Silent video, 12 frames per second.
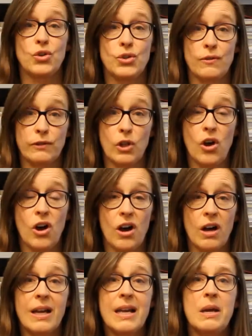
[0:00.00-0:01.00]
of
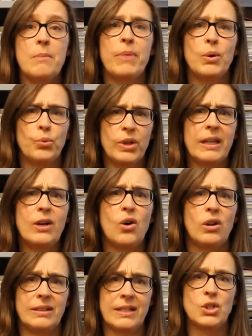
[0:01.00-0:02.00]
law, but really
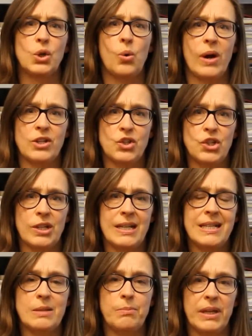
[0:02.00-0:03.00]
called into
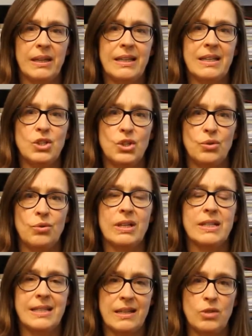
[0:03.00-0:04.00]
question his ability to
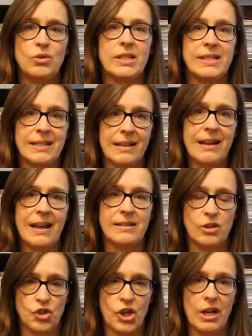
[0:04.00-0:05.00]
continue to sit
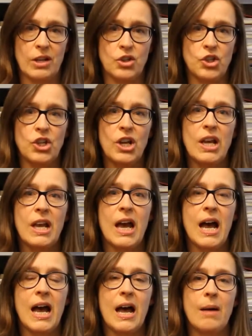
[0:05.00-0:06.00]
as a judge
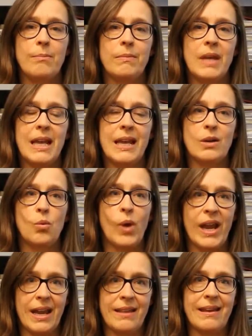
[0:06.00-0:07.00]
in a
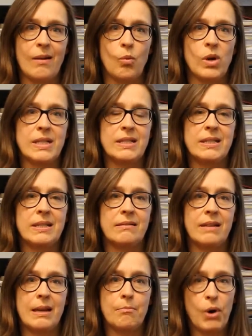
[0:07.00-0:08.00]
way that was
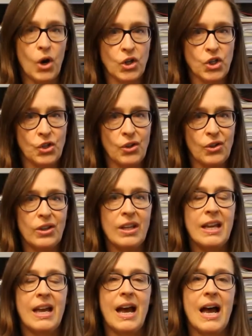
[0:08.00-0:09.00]
impartial
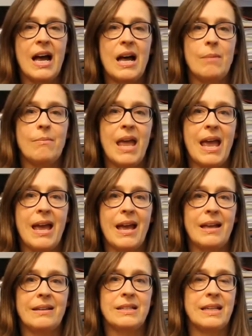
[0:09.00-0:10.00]

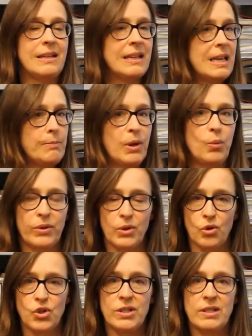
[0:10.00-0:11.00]
and in keeping with
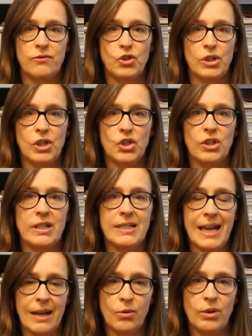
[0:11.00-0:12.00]
notions of judicial
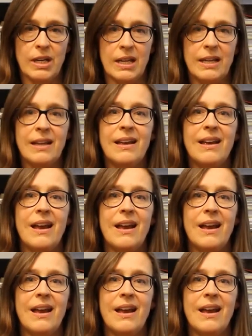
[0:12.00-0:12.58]
integrity,